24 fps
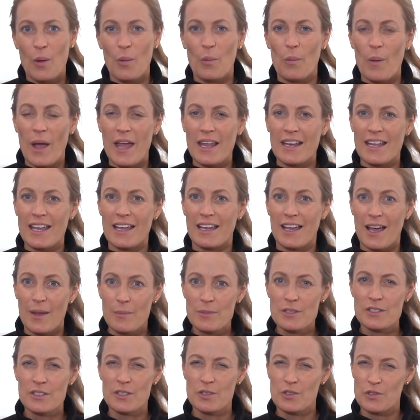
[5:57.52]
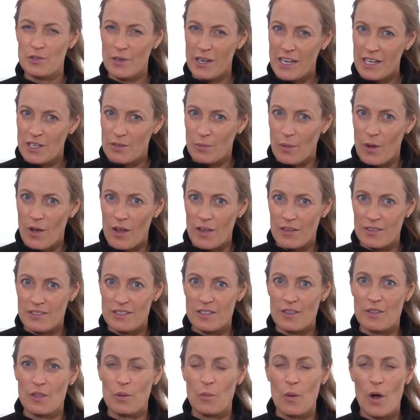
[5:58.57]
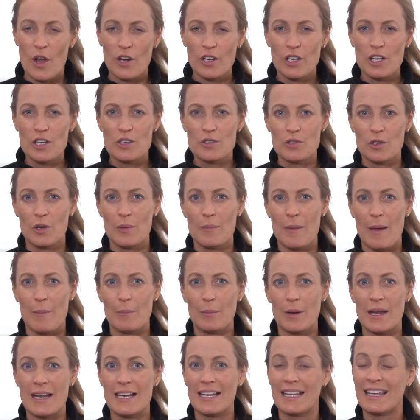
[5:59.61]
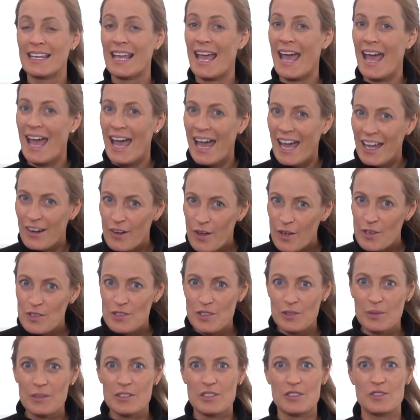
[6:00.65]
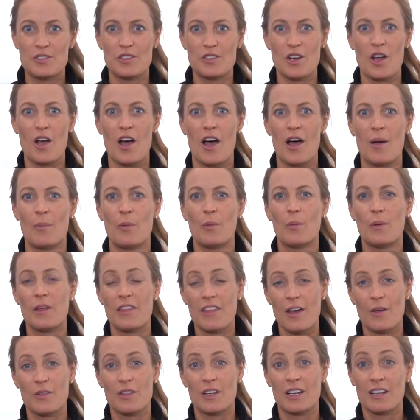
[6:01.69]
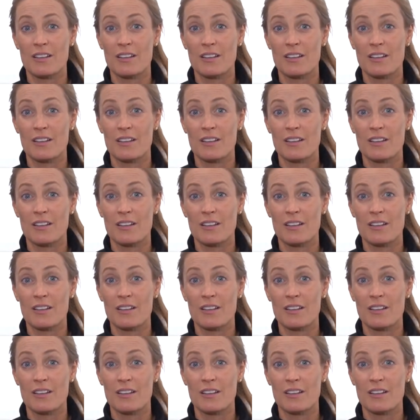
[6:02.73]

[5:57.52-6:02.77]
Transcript: When it comes to drained walls, the water control membrane cannot do its job without the